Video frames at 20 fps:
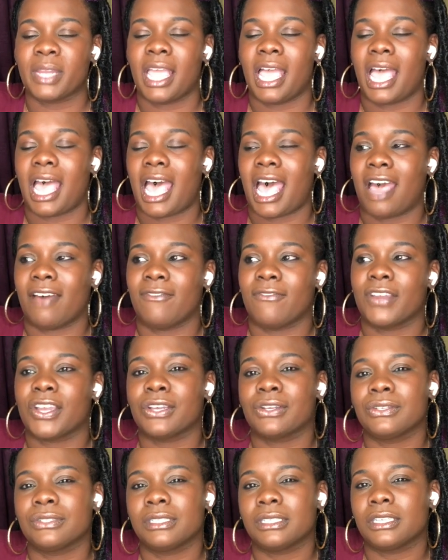I
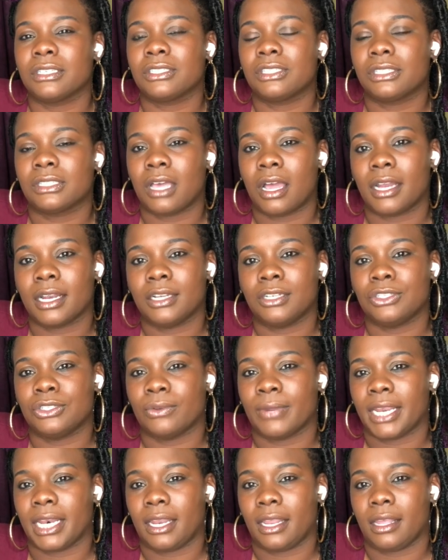first started
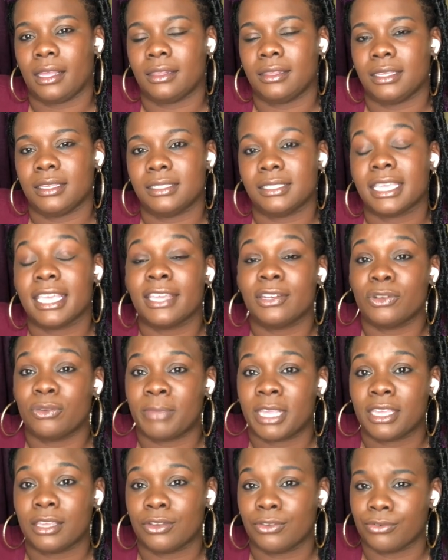joining these candle
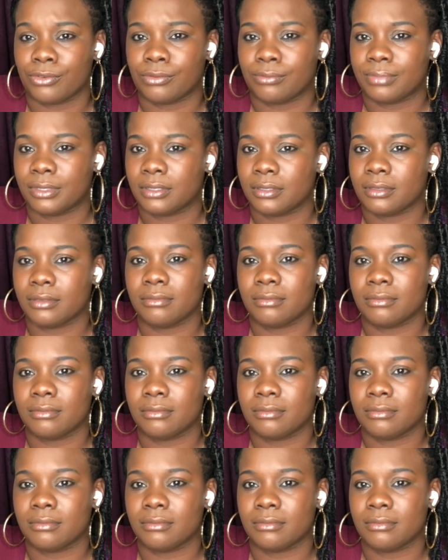making groups.